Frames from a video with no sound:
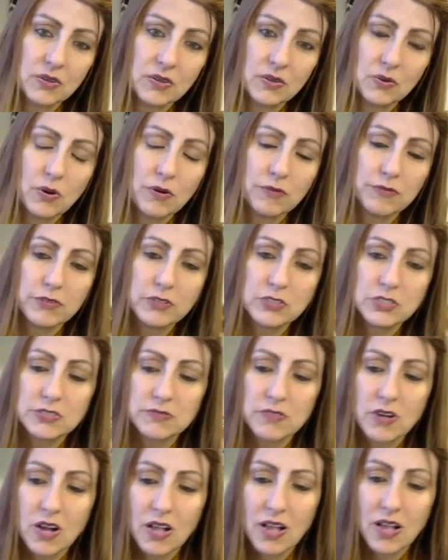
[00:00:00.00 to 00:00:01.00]
Well, first of
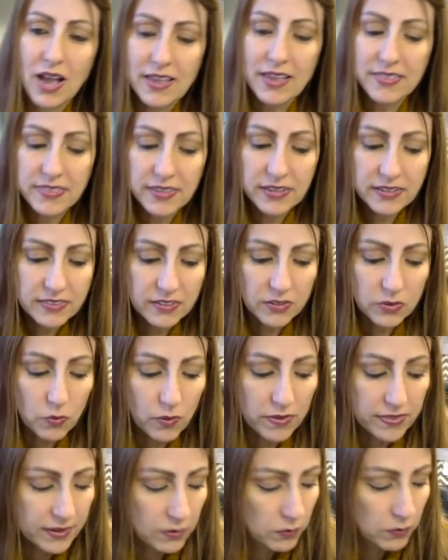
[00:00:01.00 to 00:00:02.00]
all, I think that the
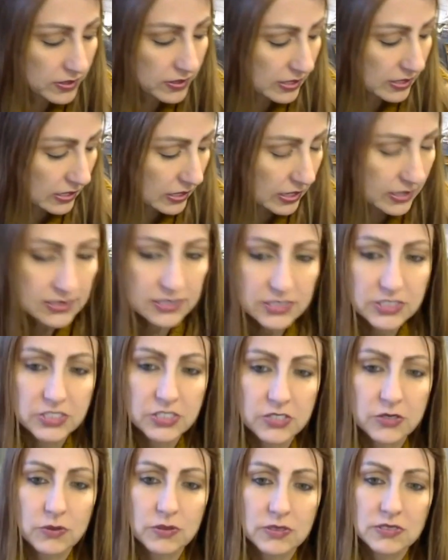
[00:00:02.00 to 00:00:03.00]
one thing we neglected to
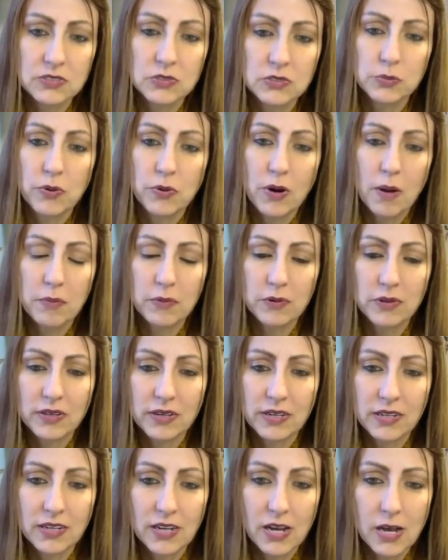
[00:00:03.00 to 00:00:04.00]
do is to
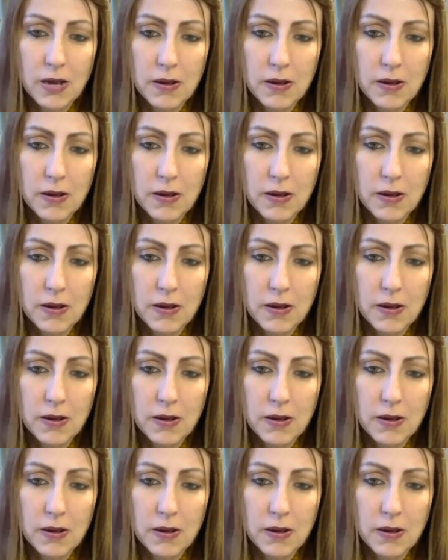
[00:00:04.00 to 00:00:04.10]
properly